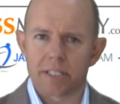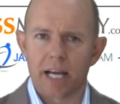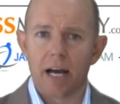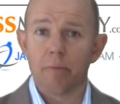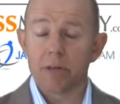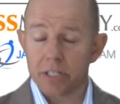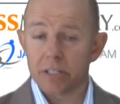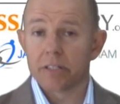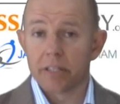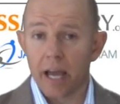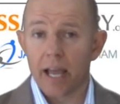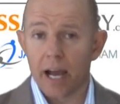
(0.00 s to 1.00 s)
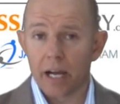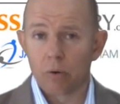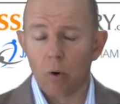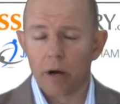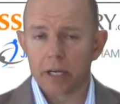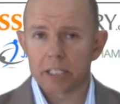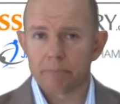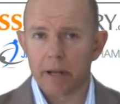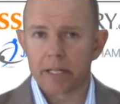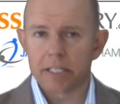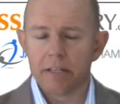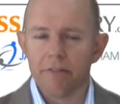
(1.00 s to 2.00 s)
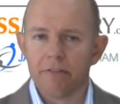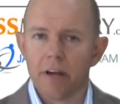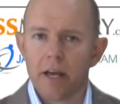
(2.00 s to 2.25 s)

card, which they are quite expensive,